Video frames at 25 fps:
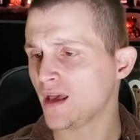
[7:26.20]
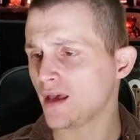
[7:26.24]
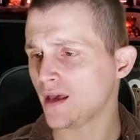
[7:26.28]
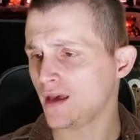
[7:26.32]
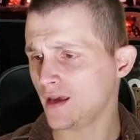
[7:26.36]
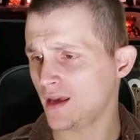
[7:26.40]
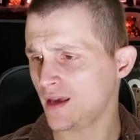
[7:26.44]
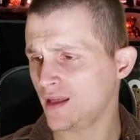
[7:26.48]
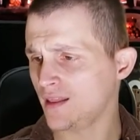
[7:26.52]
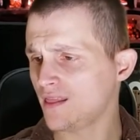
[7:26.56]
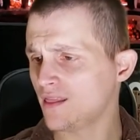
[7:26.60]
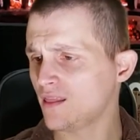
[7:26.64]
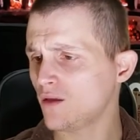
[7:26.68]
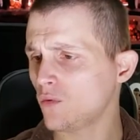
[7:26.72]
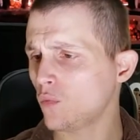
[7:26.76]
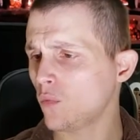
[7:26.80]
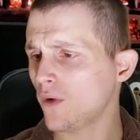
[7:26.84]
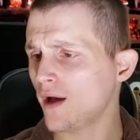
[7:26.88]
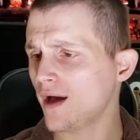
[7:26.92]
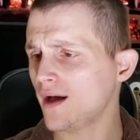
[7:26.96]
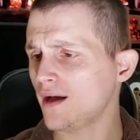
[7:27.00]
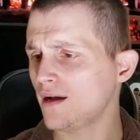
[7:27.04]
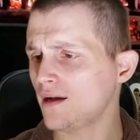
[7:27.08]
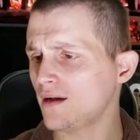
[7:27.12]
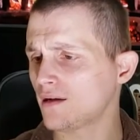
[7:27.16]
In the
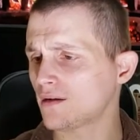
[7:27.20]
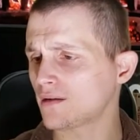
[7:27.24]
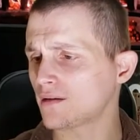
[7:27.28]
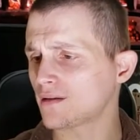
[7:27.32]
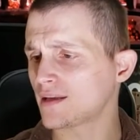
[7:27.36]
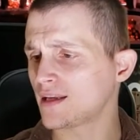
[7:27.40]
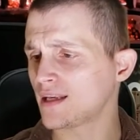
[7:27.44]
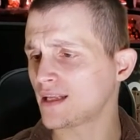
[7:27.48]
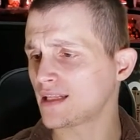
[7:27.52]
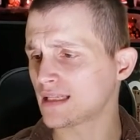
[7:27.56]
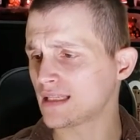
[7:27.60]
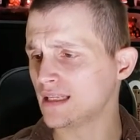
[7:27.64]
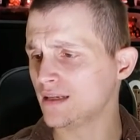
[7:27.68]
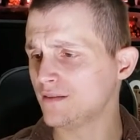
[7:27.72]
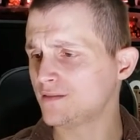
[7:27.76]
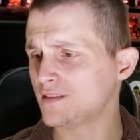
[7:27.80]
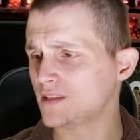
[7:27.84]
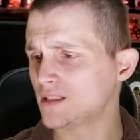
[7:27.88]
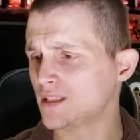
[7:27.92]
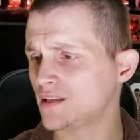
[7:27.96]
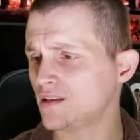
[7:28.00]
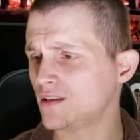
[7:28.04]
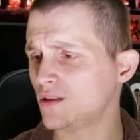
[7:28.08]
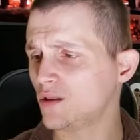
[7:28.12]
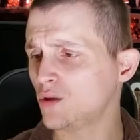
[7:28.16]
well, he lives
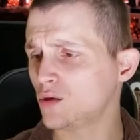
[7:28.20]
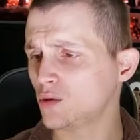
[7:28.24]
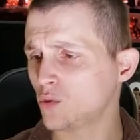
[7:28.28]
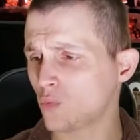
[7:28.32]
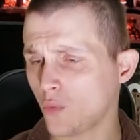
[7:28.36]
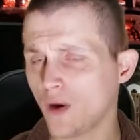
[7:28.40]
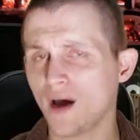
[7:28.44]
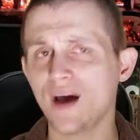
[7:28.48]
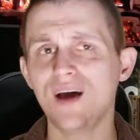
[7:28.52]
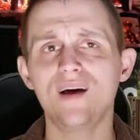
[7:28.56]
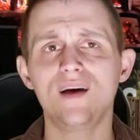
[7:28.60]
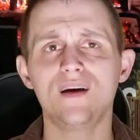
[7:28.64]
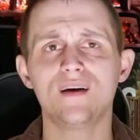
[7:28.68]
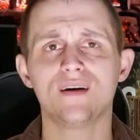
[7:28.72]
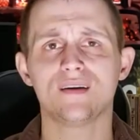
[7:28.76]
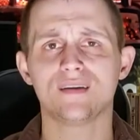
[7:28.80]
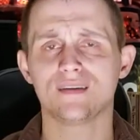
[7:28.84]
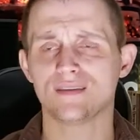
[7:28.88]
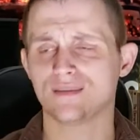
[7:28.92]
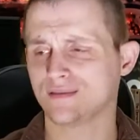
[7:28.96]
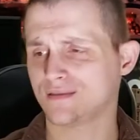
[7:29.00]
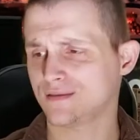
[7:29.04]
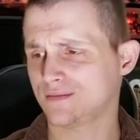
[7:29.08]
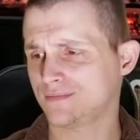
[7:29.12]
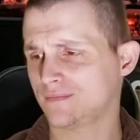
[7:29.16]
in the
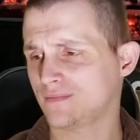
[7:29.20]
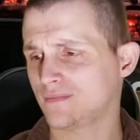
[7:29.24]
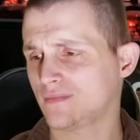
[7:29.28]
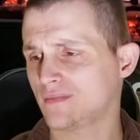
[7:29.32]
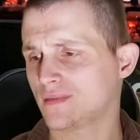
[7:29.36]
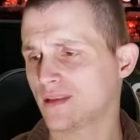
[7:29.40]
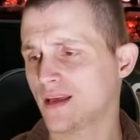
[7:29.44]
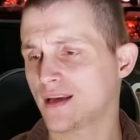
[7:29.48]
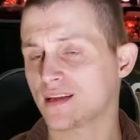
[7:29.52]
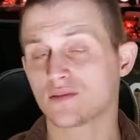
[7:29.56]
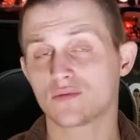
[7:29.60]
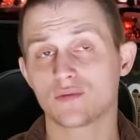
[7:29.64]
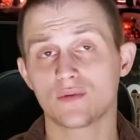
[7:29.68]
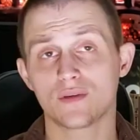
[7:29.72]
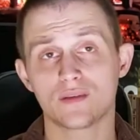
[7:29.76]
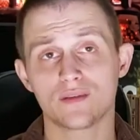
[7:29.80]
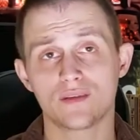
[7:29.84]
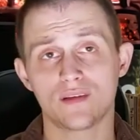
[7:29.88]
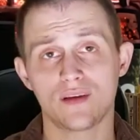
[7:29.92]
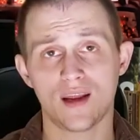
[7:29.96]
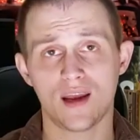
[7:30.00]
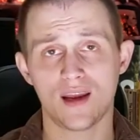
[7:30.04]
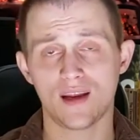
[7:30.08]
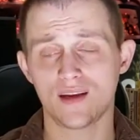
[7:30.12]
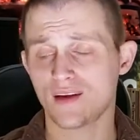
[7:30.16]
well. That's what
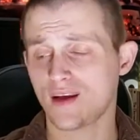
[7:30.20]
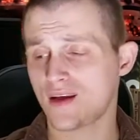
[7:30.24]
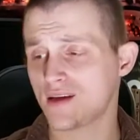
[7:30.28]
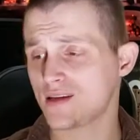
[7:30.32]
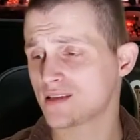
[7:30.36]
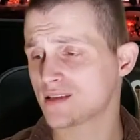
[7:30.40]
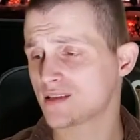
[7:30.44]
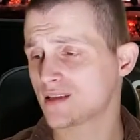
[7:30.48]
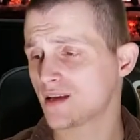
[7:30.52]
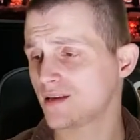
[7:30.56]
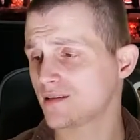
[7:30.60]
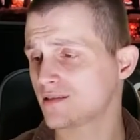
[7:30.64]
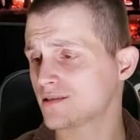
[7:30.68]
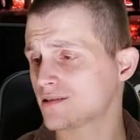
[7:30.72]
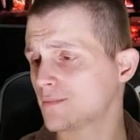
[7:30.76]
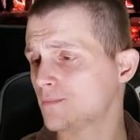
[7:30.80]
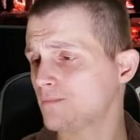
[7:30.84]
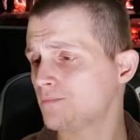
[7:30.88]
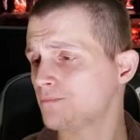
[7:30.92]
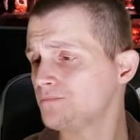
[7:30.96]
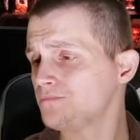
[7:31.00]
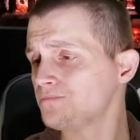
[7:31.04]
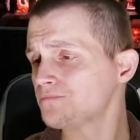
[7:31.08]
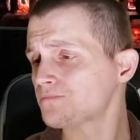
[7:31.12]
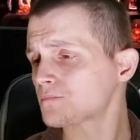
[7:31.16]
Nene says,
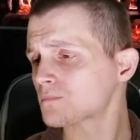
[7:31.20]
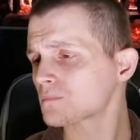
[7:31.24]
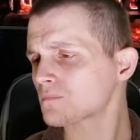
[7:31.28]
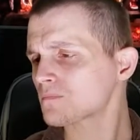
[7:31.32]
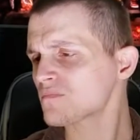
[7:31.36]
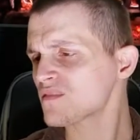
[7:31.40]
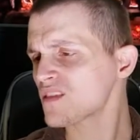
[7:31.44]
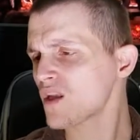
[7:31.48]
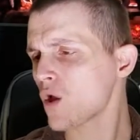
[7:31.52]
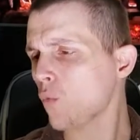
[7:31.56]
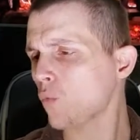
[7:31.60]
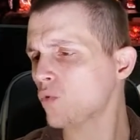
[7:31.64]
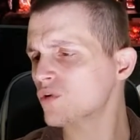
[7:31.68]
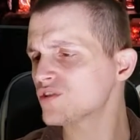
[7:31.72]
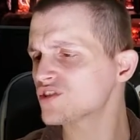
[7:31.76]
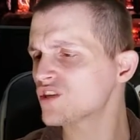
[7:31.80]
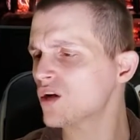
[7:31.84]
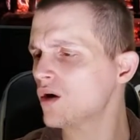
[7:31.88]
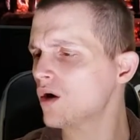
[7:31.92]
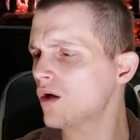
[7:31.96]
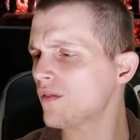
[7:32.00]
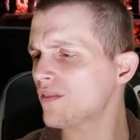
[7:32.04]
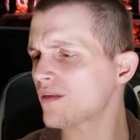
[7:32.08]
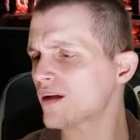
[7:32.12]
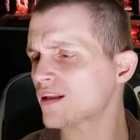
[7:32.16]
was
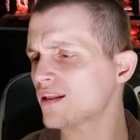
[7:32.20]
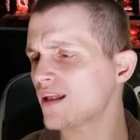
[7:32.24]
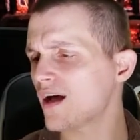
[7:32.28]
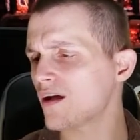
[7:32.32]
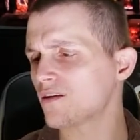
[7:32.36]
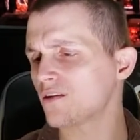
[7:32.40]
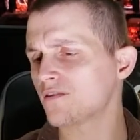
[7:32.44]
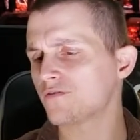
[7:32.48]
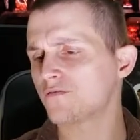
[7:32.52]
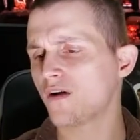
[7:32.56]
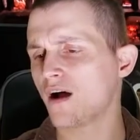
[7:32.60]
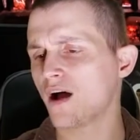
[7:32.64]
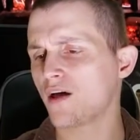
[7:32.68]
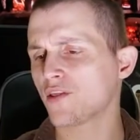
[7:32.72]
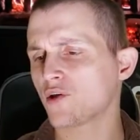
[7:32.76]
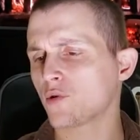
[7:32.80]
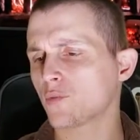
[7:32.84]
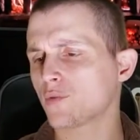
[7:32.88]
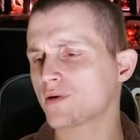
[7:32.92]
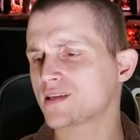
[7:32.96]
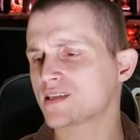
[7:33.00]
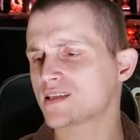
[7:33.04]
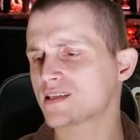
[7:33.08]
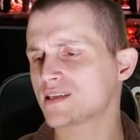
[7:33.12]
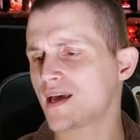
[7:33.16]
all the clouded father
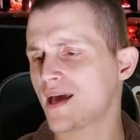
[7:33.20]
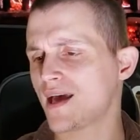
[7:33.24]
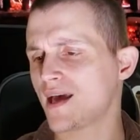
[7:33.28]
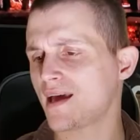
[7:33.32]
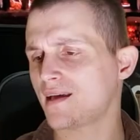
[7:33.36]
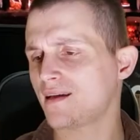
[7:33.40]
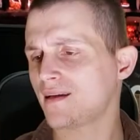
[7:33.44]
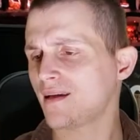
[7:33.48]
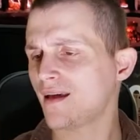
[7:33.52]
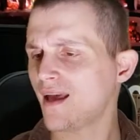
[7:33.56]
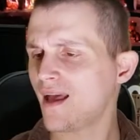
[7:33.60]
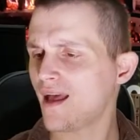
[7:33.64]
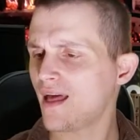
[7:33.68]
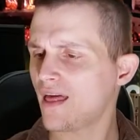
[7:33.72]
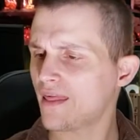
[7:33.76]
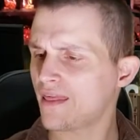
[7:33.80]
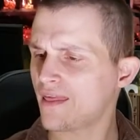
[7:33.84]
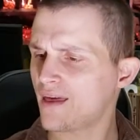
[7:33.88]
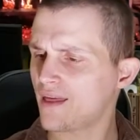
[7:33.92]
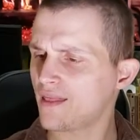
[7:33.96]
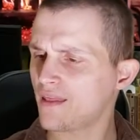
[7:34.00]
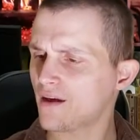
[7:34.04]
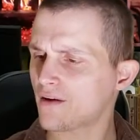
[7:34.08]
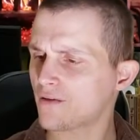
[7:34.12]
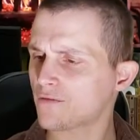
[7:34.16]
would say. And
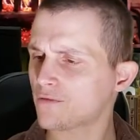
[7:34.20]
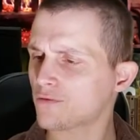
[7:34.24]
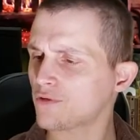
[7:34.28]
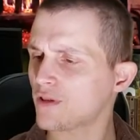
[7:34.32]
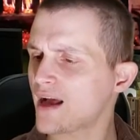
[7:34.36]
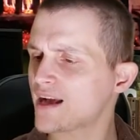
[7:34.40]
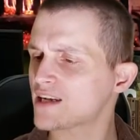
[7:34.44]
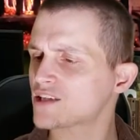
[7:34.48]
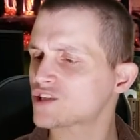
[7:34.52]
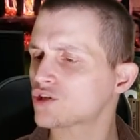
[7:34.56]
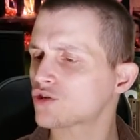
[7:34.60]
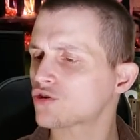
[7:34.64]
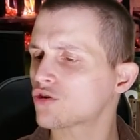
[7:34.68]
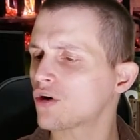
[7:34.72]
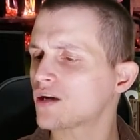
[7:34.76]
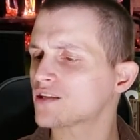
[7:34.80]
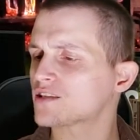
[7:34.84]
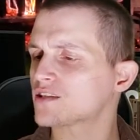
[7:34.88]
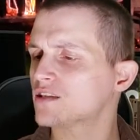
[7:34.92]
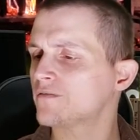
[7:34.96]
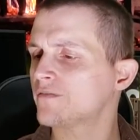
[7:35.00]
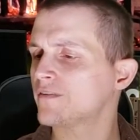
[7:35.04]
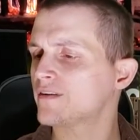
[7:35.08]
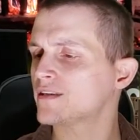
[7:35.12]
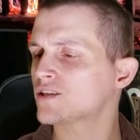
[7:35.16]
then there flashed across
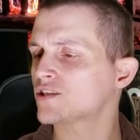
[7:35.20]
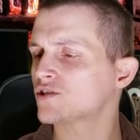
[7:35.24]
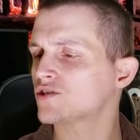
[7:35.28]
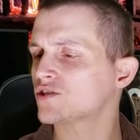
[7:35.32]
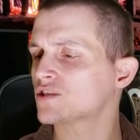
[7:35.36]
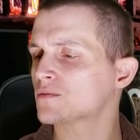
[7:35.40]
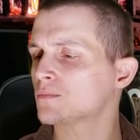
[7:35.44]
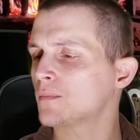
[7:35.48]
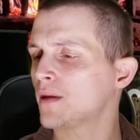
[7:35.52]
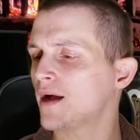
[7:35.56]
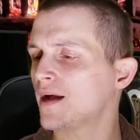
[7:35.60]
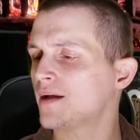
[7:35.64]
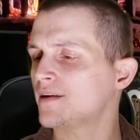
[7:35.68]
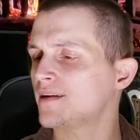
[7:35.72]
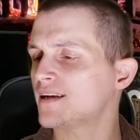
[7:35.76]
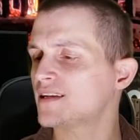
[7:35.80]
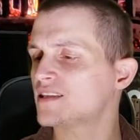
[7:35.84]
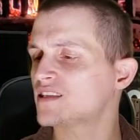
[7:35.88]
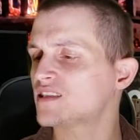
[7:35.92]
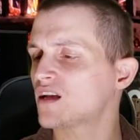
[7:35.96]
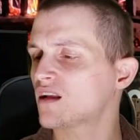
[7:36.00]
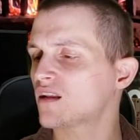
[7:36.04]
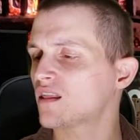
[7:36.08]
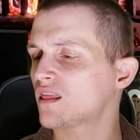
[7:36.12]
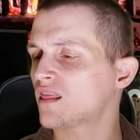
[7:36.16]
the visitor's mind a
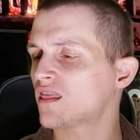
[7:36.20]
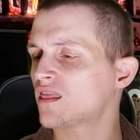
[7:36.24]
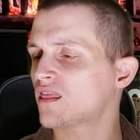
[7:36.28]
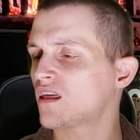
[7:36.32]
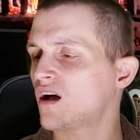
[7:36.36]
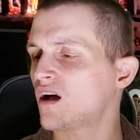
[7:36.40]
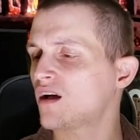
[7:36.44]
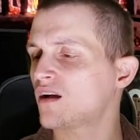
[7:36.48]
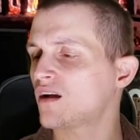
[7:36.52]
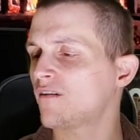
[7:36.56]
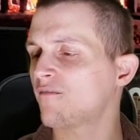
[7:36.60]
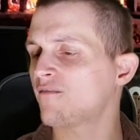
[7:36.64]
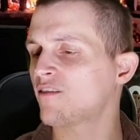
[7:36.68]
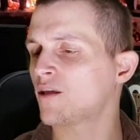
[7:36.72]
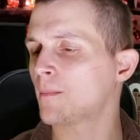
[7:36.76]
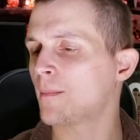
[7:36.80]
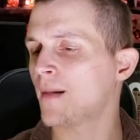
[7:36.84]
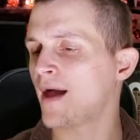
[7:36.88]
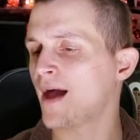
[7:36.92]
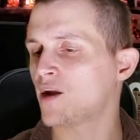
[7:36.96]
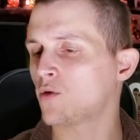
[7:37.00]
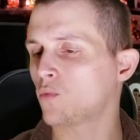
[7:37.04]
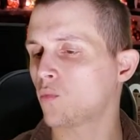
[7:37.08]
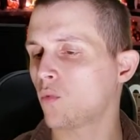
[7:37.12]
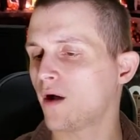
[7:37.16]
sudden thought of the
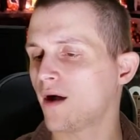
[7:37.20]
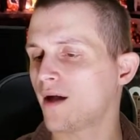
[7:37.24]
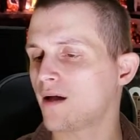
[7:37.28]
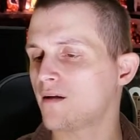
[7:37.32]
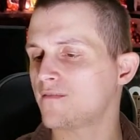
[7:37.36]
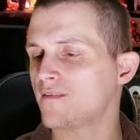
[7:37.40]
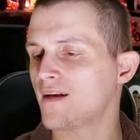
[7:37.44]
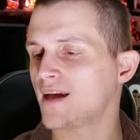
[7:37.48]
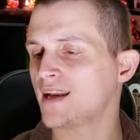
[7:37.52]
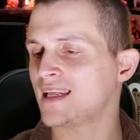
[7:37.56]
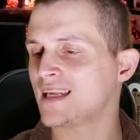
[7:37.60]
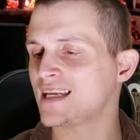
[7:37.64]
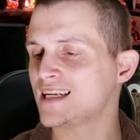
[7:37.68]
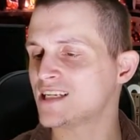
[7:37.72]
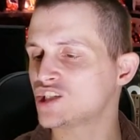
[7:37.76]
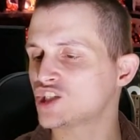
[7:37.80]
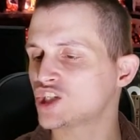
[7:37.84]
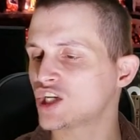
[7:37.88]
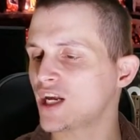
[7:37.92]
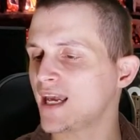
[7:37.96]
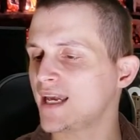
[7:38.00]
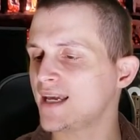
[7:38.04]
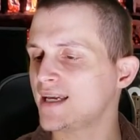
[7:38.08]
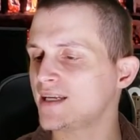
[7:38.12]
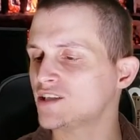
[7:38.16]
mad wife, and he
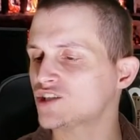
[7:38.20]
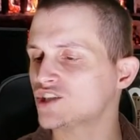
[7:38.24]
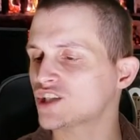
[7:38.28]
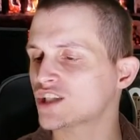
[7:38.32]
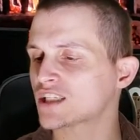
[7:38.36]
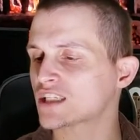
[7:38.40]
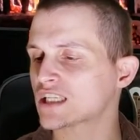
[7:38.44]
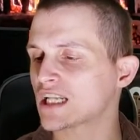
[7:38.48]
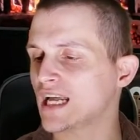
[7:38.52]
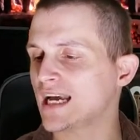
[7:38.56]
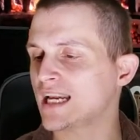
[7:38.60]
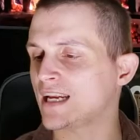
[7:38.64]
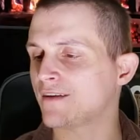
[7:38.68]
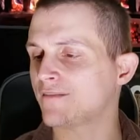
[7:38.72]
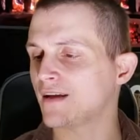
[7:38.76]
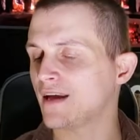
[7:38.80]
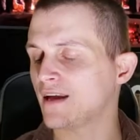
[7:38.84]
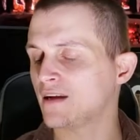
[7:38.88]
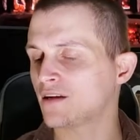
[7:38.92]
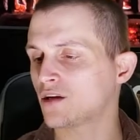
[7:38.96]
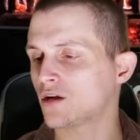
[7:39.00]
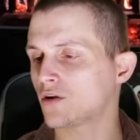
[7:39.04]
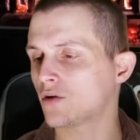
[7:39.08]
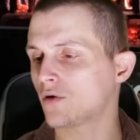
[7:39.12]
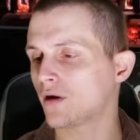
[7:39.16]
changed his line of
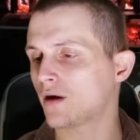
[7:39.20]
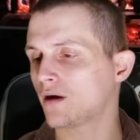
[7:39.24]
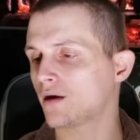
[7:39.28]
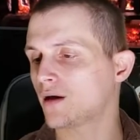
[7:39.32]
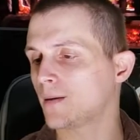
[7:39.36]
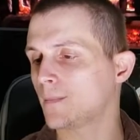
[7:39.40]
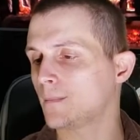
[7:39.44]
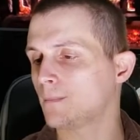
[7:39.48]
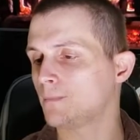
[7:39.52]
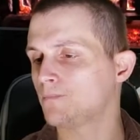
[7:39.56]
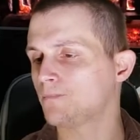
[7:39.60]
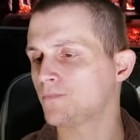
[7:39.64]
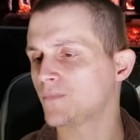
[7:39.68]
inquiry.